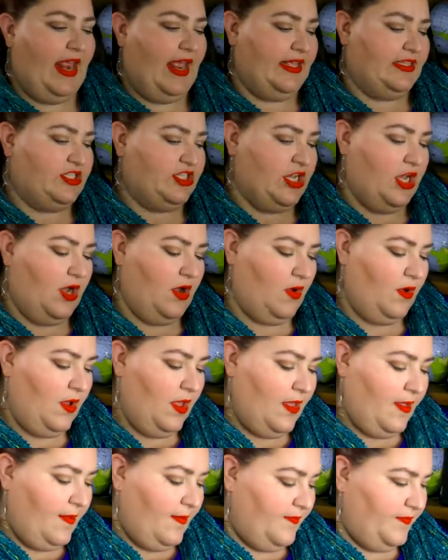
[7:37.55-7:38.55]
And so
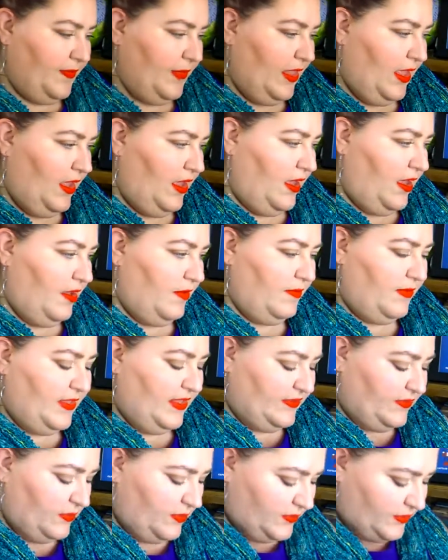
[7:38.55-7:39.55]

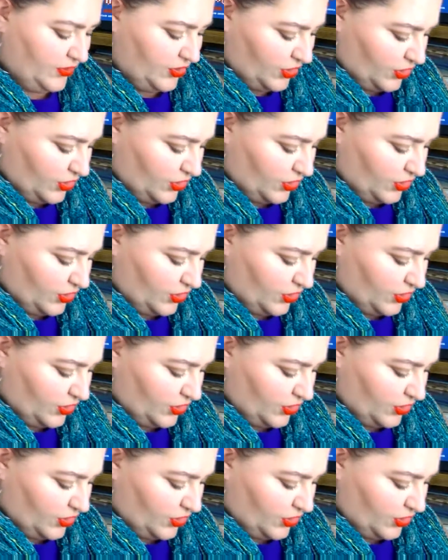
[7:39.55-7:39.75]
this one was